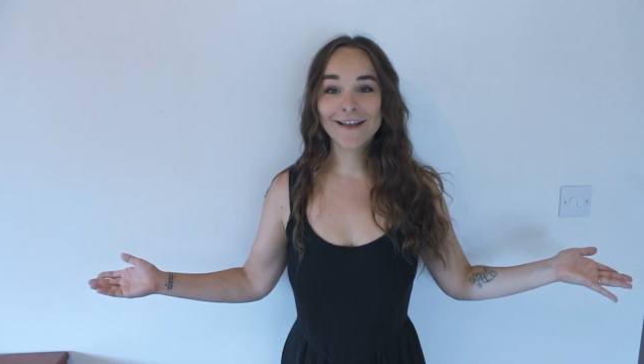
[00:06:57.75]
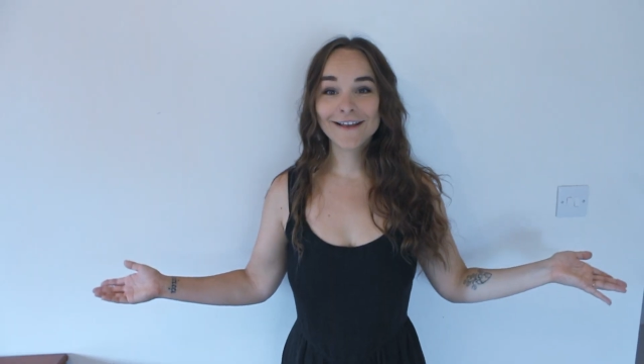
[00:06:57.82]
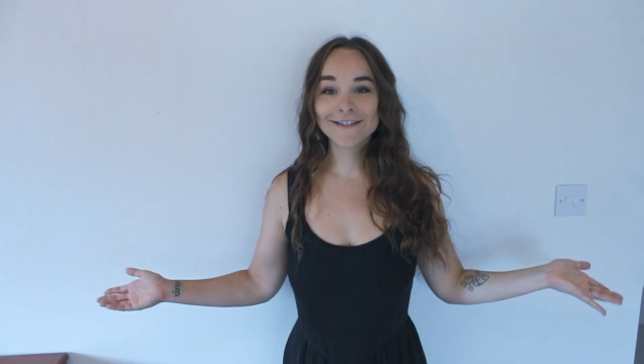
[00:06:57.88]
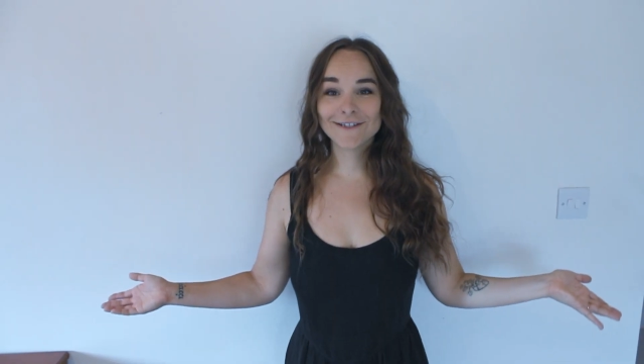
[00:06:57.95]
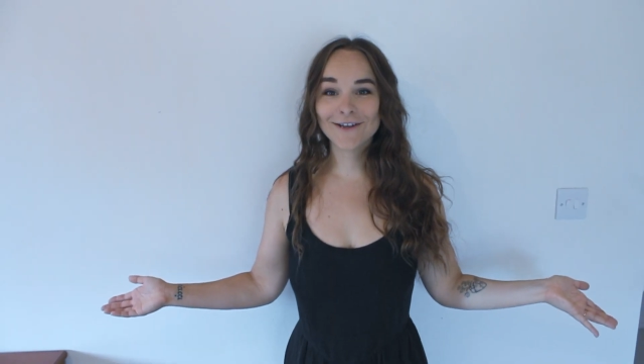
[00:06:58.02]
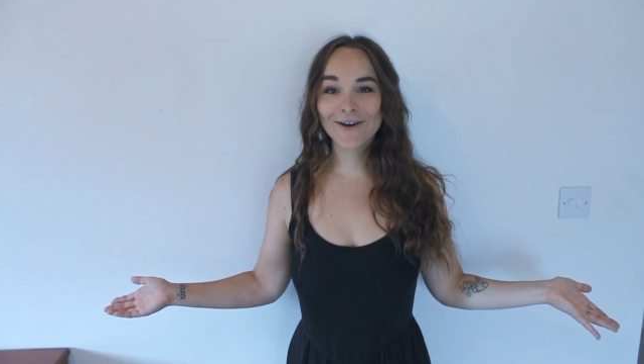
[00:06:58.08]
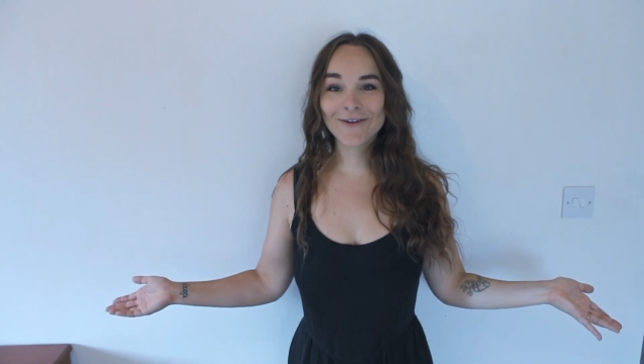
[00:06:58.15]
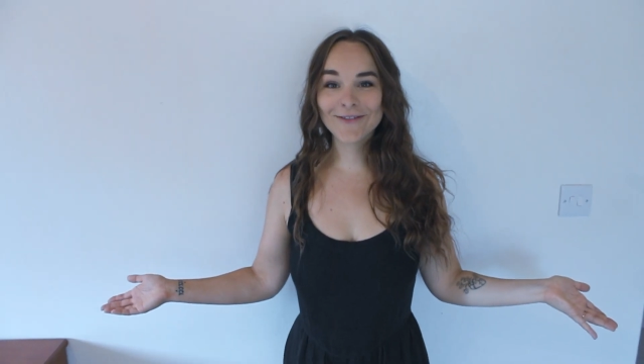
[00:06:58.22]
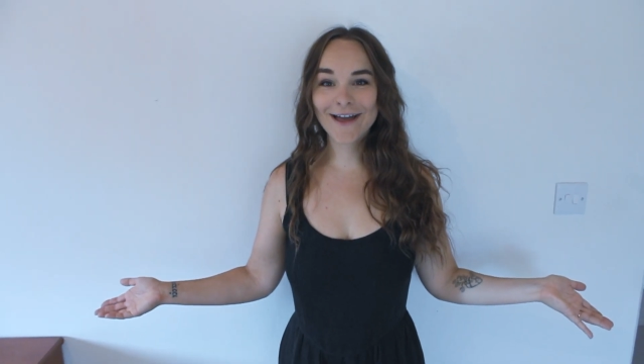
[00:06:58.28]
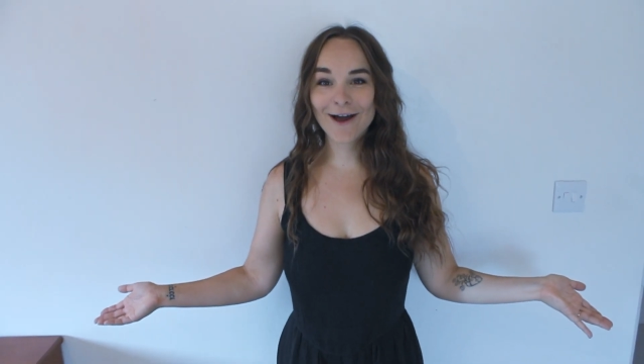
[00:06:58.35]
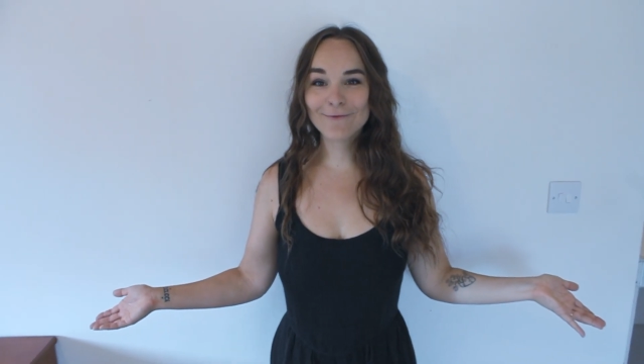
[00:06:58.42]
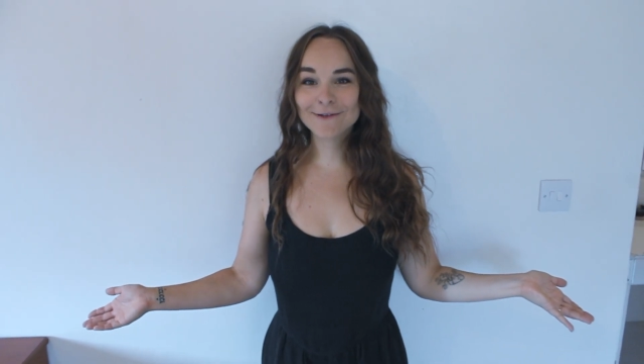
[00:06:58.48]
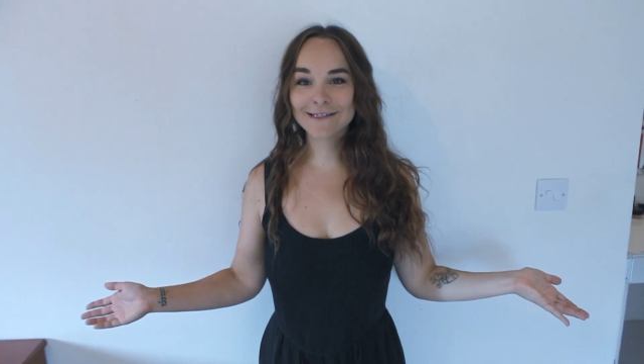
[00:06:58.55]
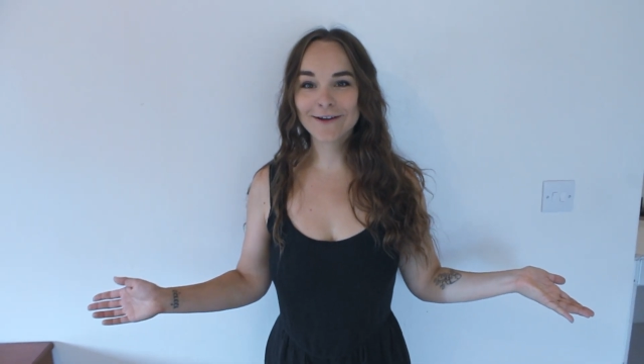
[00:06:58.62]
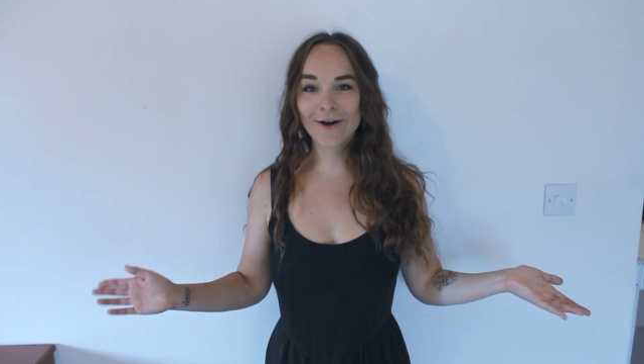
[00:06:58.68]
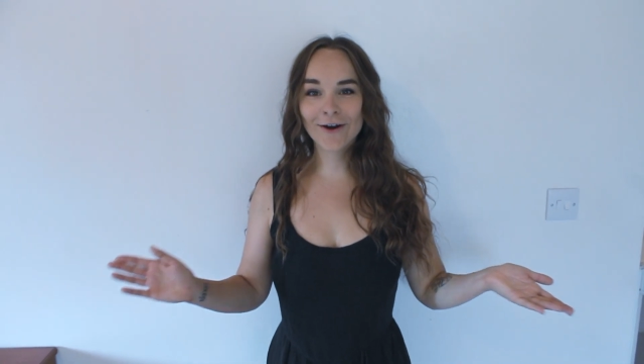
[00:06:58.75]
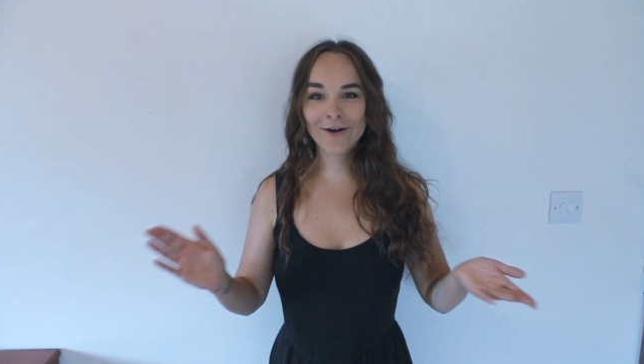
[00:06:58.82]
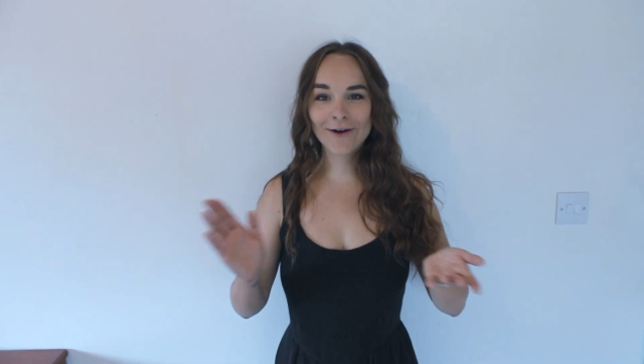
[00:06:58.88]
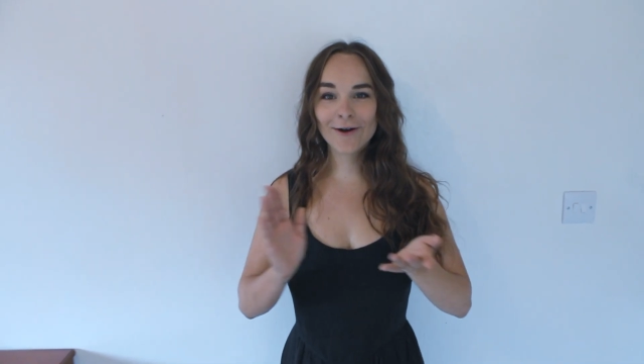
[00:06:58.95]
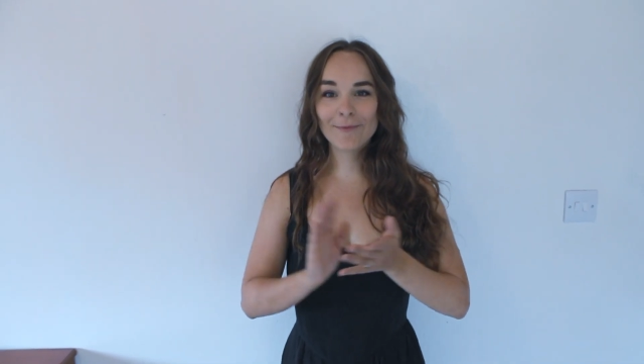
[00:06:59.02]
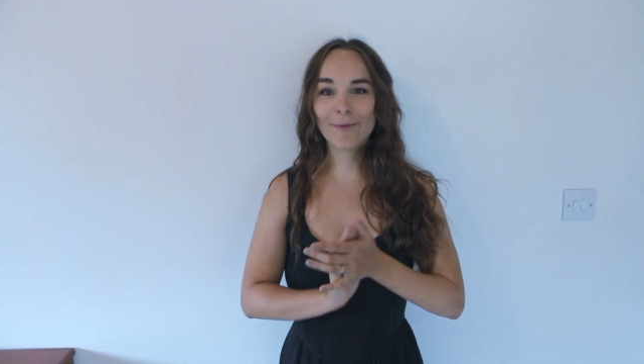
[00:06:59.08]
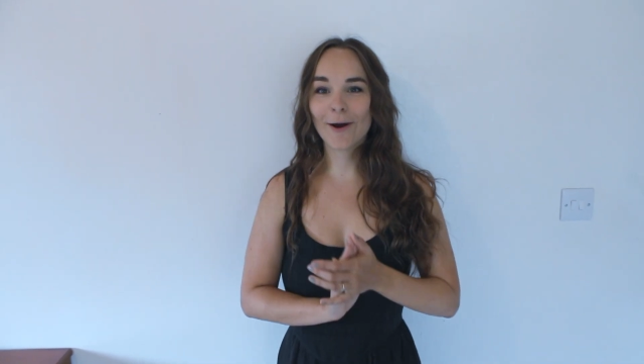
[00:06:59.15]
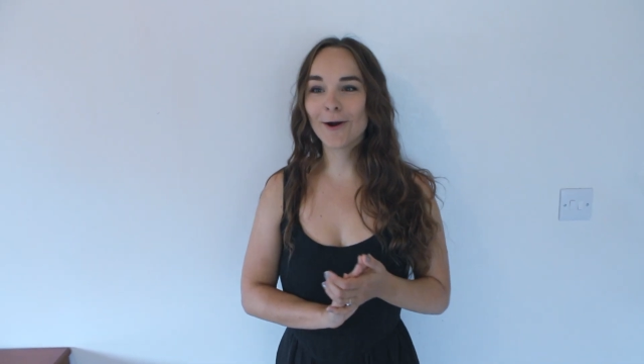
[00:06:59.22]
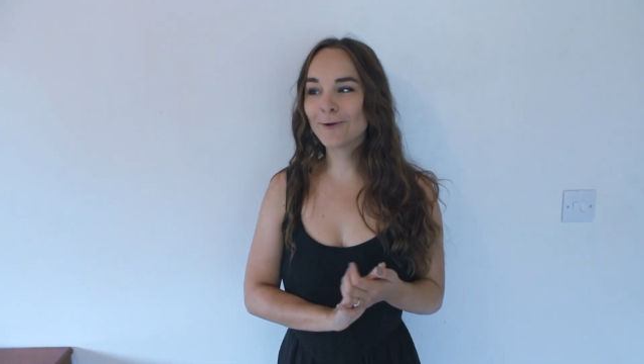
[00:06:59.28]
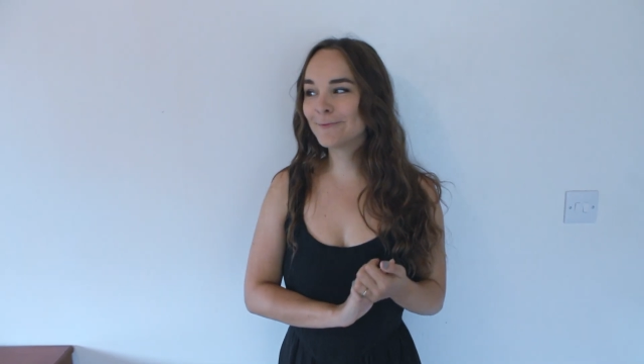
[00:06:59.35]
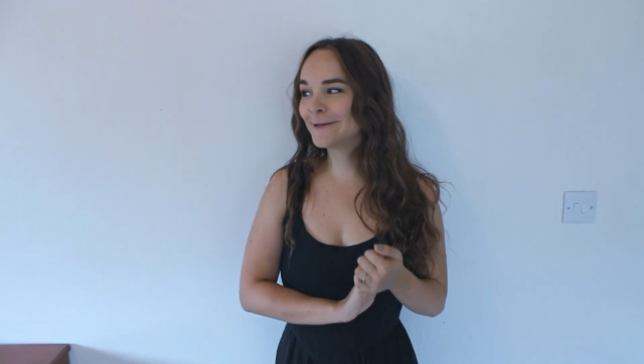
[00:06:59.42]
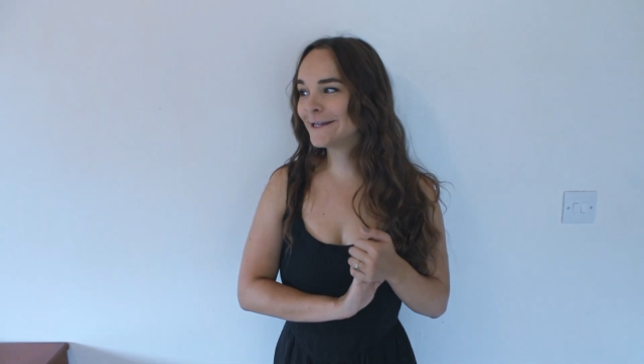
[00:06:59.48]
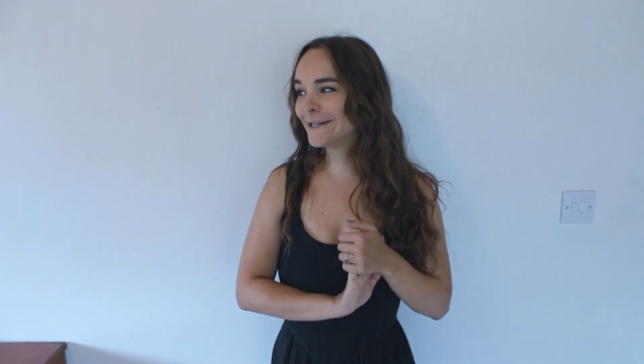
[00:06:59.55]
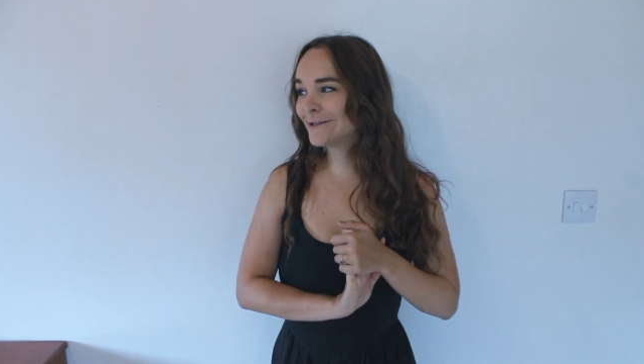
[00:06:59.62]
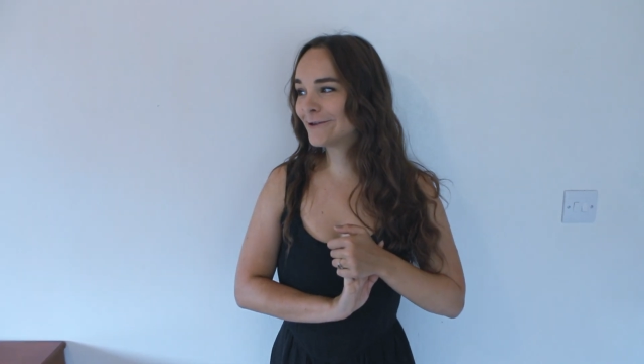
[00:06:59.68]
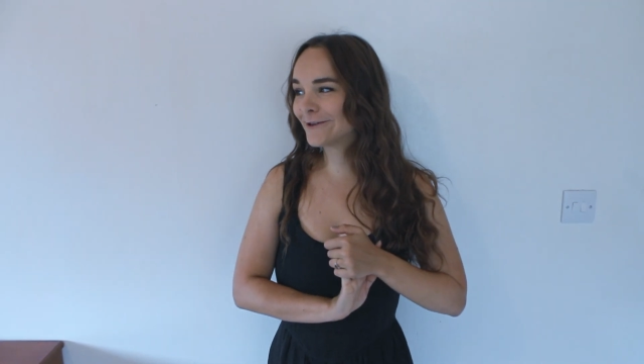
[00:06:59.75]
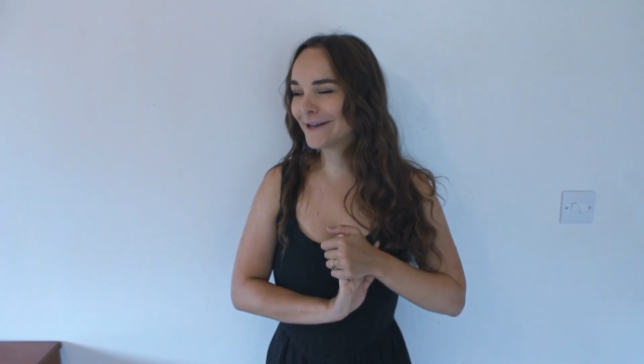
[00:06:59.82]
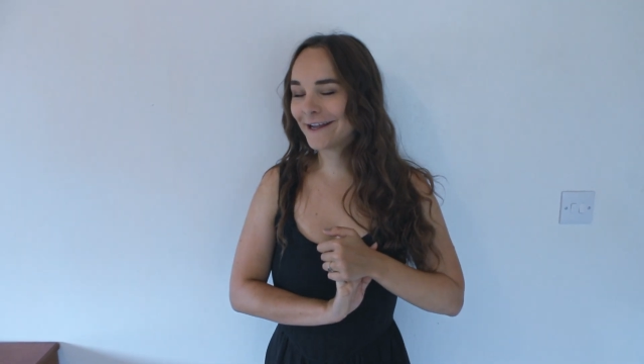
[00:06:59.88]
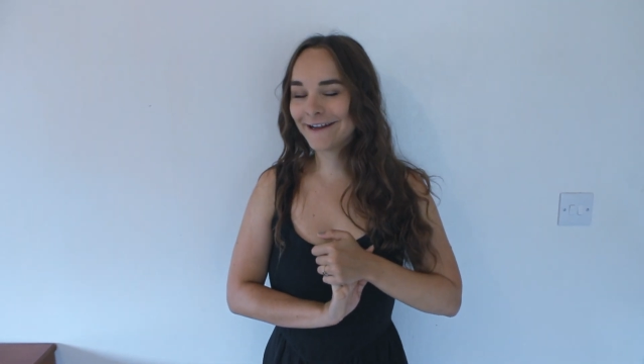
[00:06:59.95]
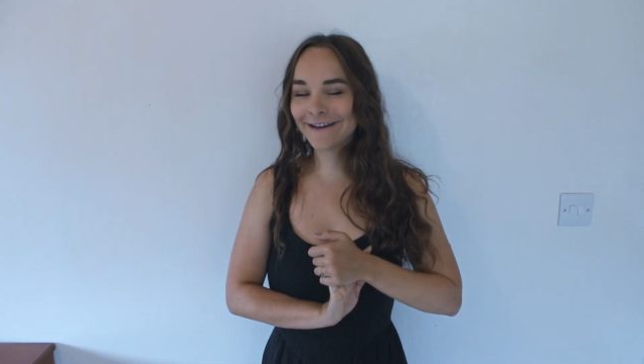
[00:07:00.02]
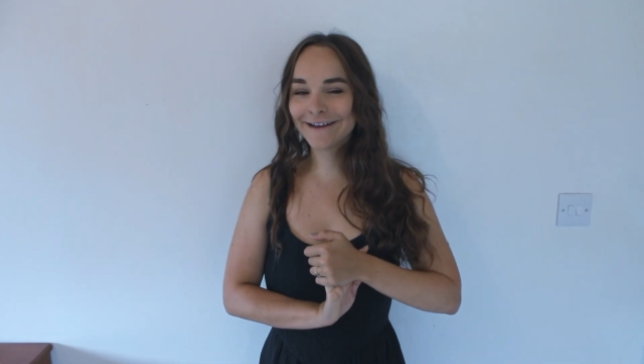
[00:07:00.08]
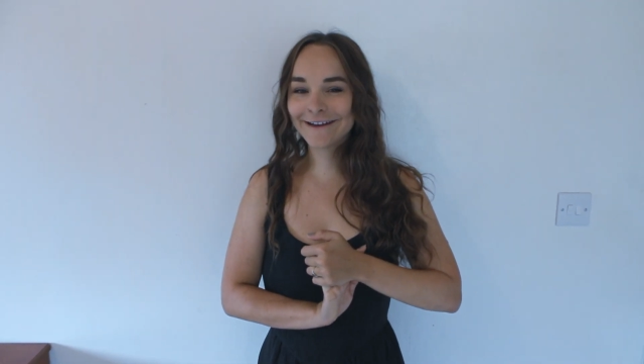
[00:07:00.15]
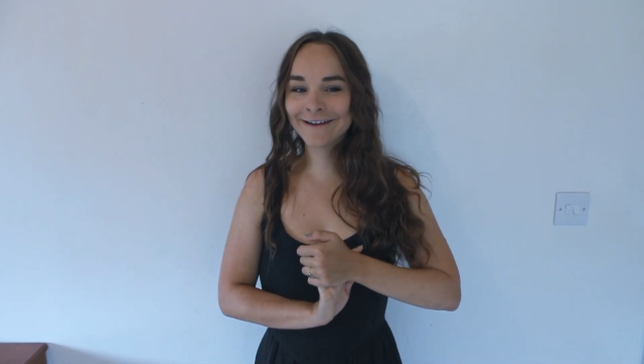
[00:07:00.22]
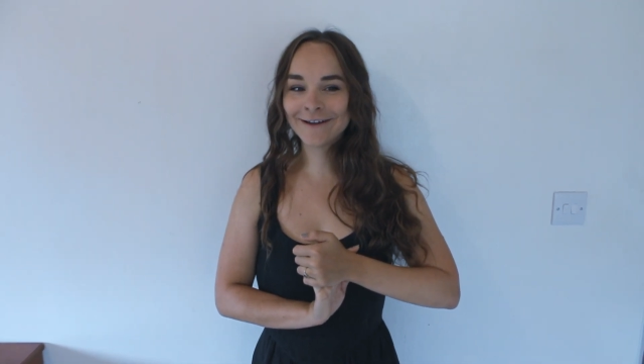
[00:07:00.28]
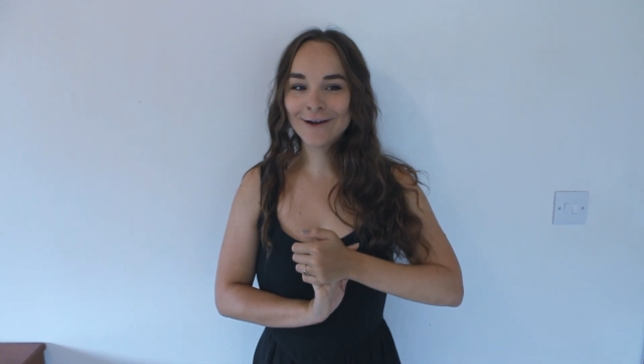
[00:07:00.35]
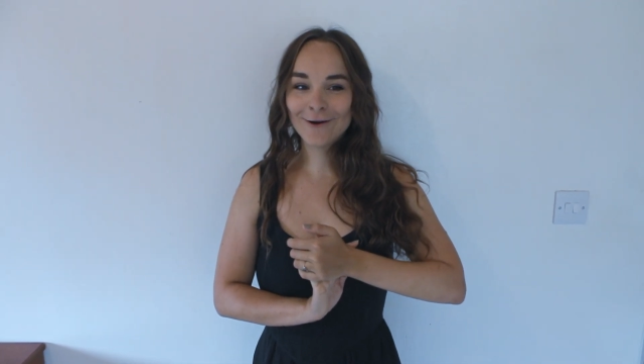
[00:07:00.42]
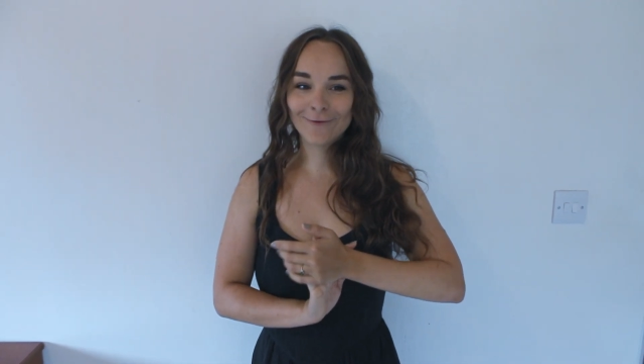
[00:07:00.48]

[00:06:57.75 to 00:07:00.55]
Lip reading: So that was our apartment in Grenada.